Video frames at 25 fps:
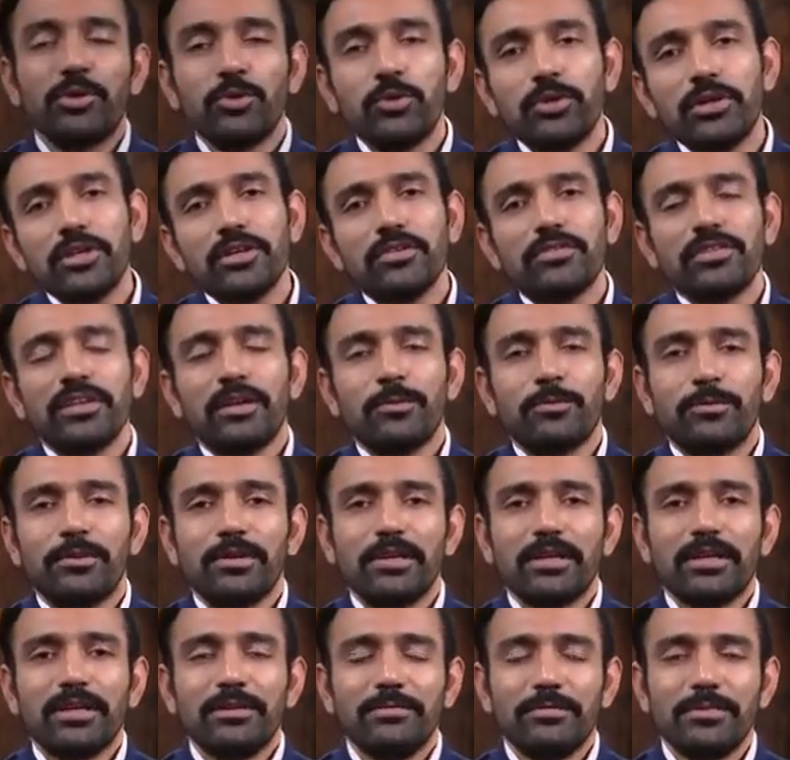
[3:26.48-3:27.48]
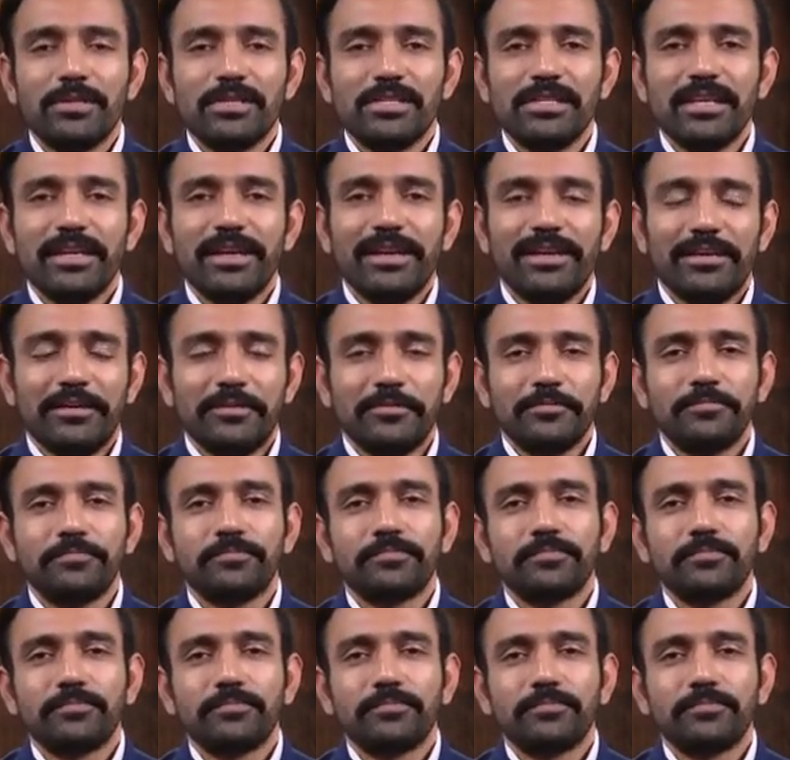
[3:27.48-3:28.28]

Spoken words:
the beauty of that World Cup was that